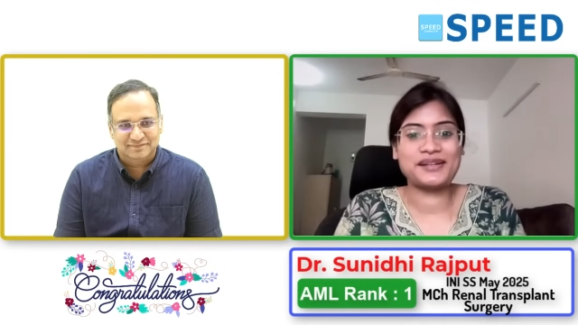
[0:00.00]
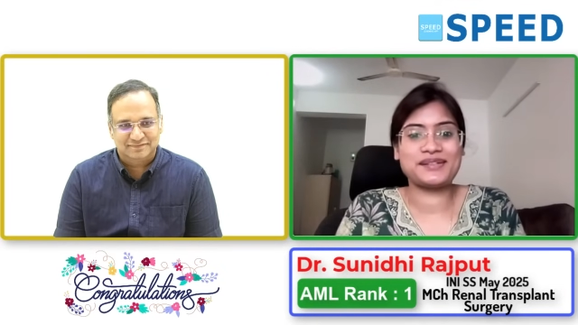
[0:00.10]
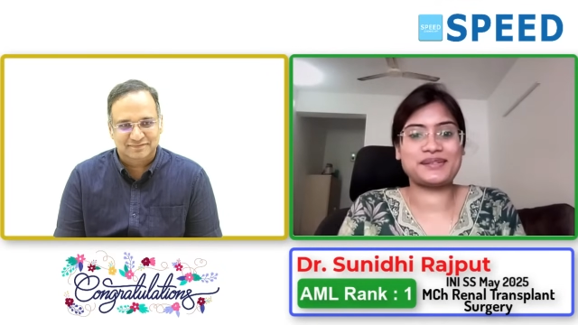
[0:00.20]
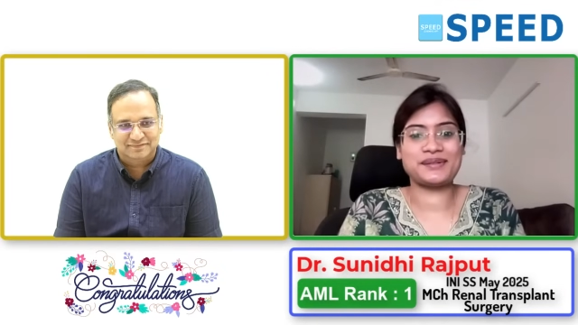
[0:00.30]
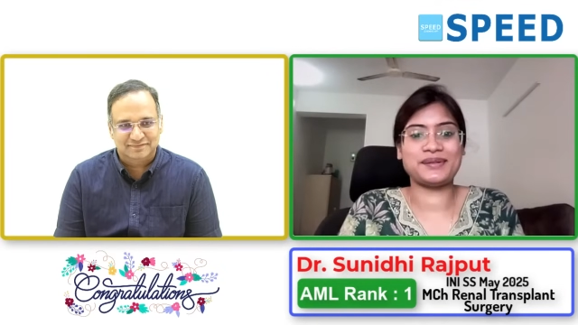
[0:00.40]

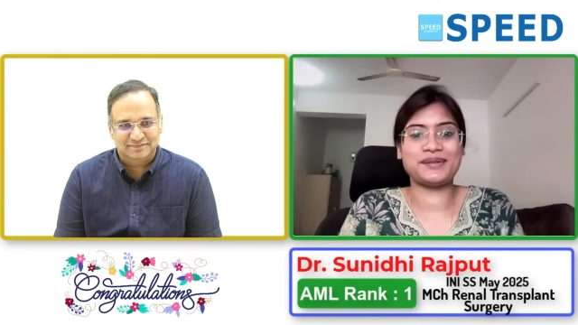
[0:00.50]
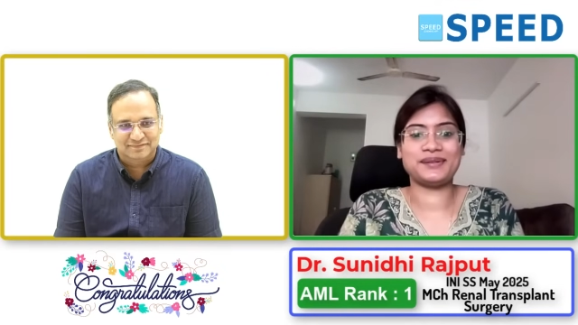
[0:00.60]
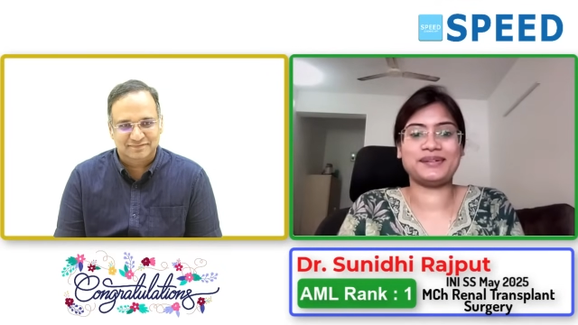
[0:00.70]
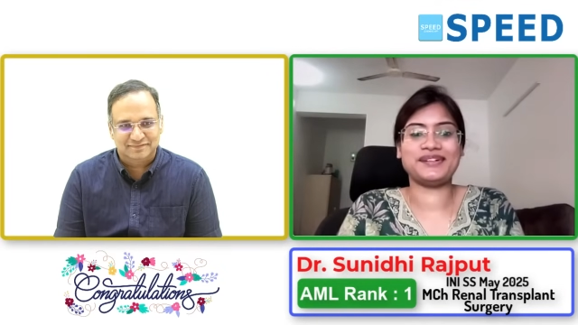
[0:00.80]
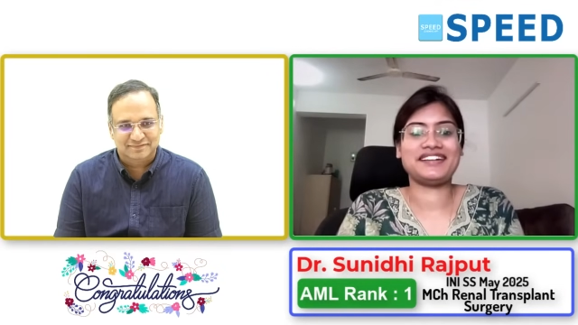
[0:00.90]

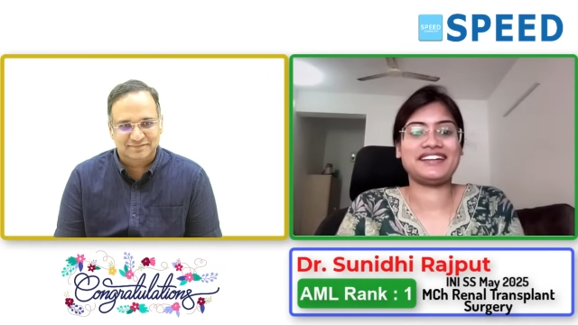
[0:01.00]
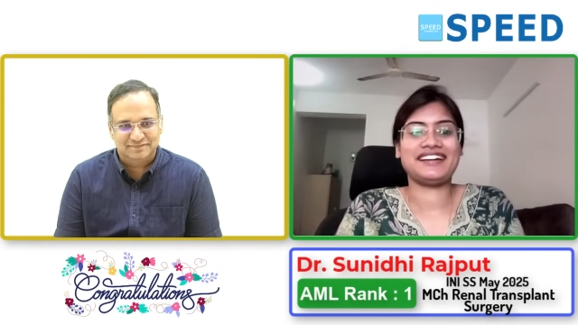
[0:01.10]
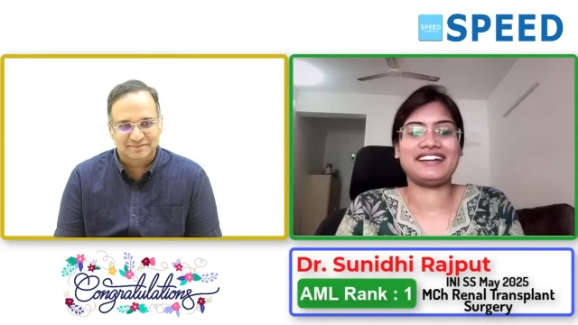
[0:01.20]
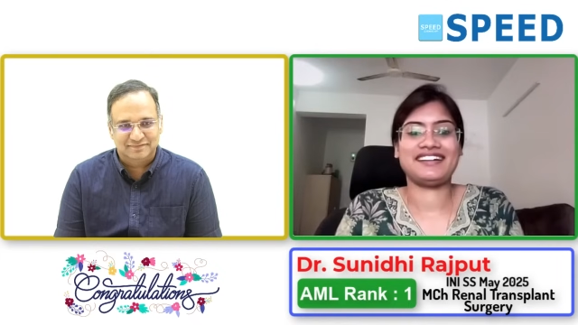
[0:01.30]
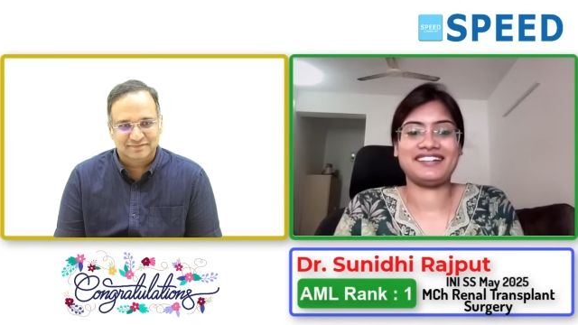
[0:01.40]
Speaker 1: So
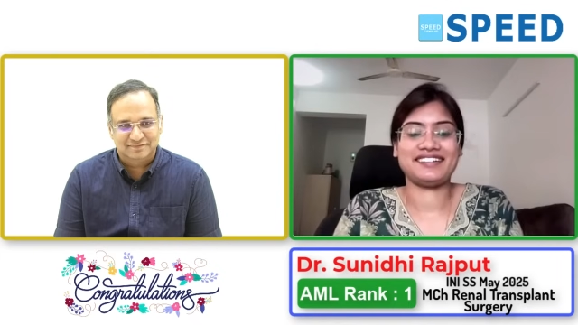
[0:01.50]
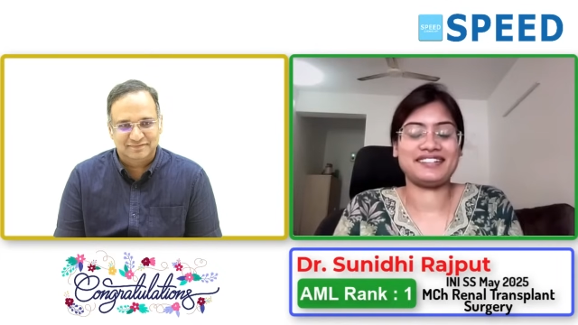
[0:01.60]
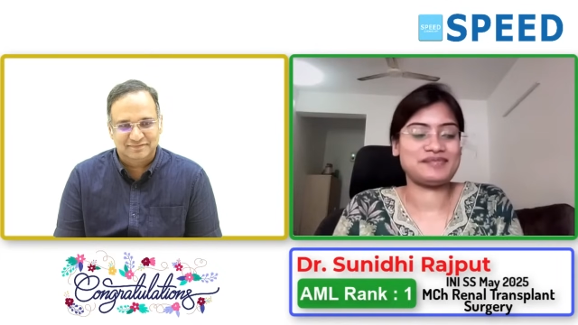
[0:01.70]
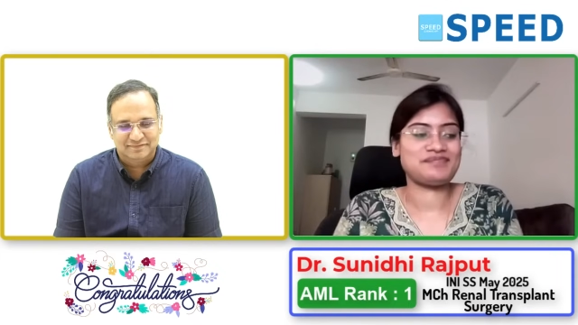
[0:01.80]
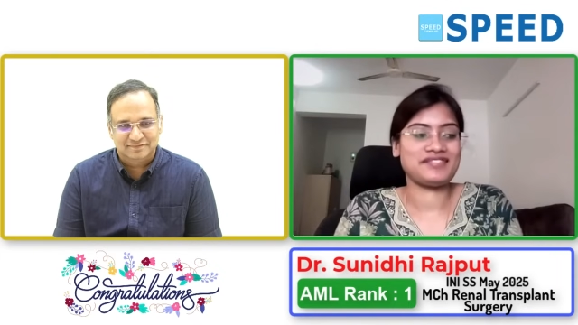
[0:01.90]
eh,
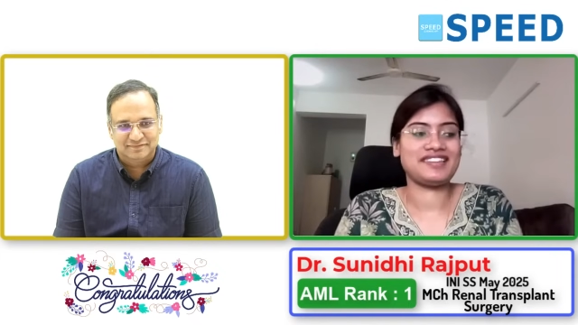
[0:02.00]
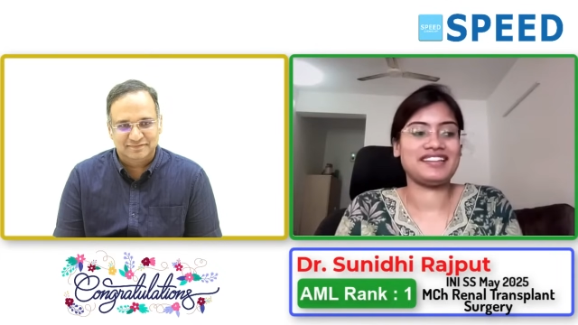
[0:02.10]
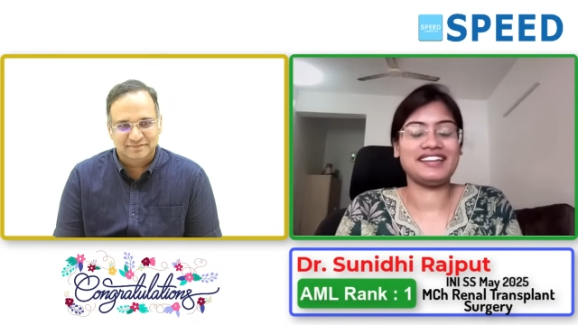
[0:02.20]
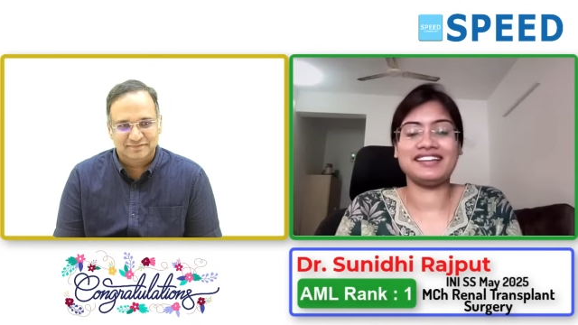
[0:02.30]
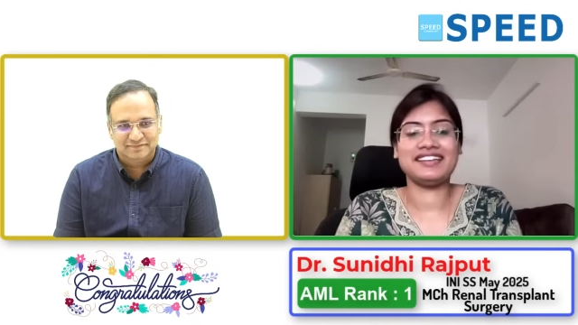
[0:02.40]

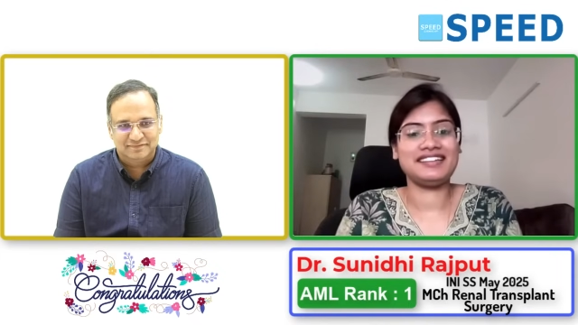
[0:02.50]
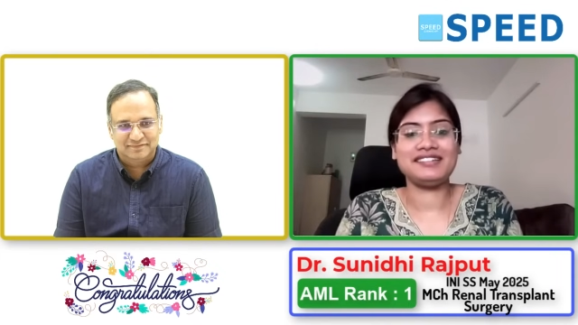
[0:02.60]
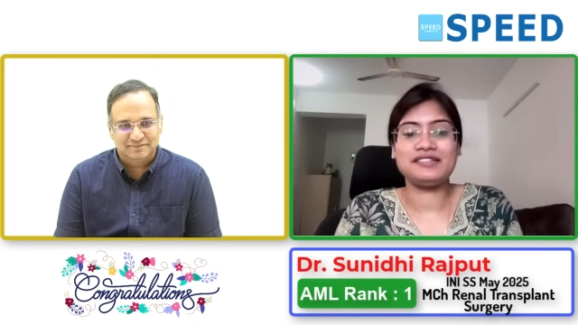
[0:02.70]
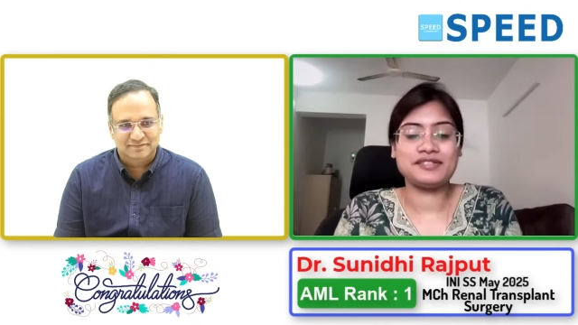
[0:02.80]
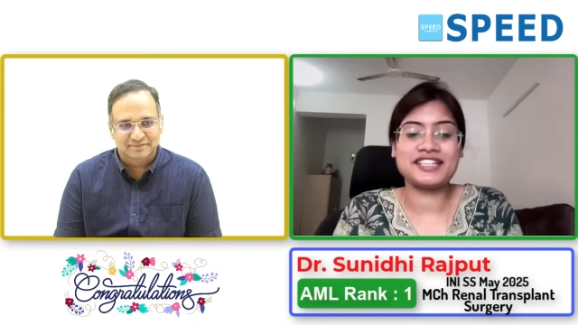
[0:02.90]

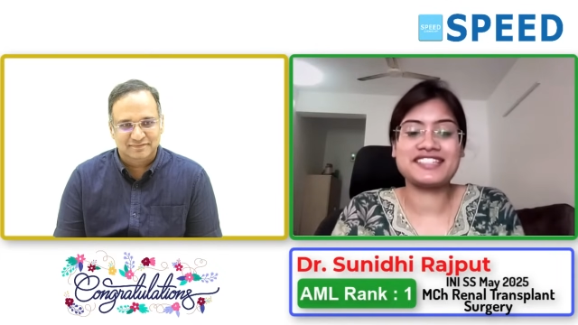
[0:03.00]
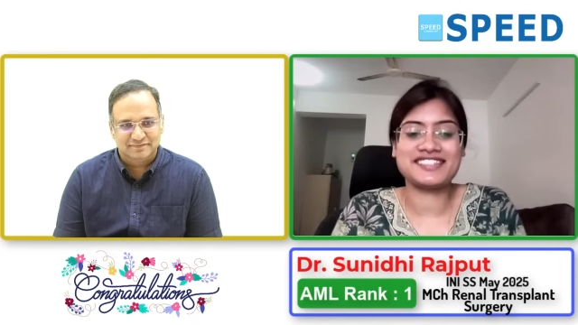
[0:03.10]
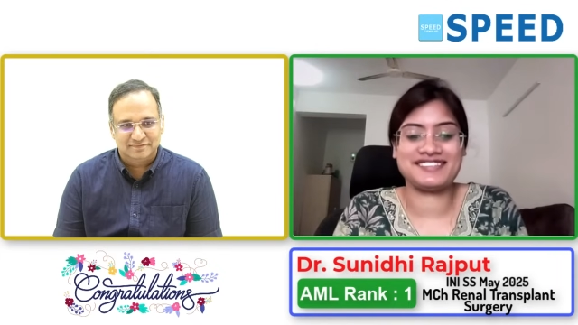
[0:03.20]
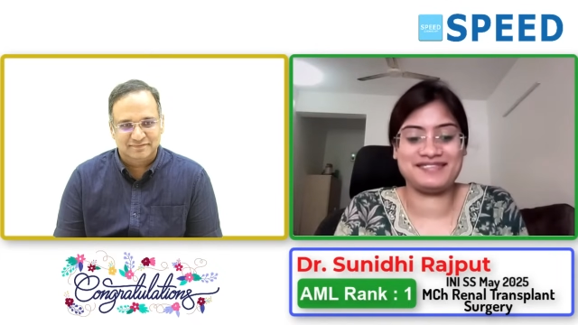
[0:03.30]
just